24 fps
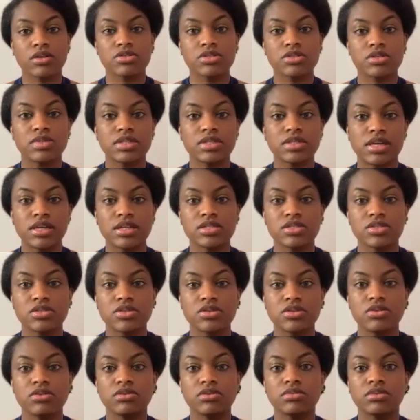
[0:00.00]
So it takes
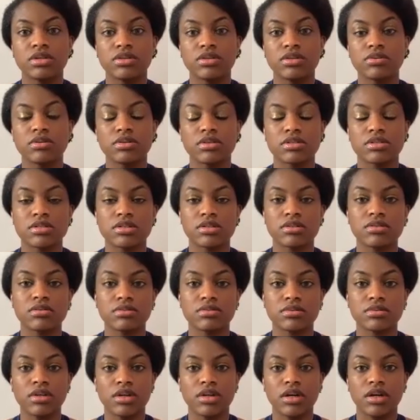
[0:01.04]
two in order
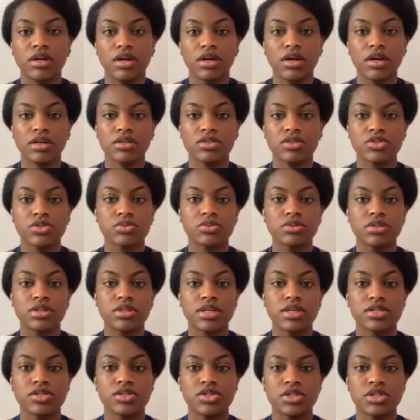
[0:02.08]
to truly
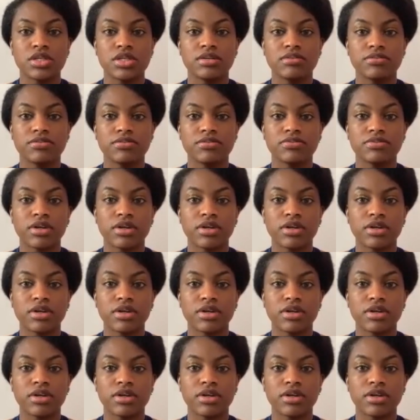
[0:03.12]
achieve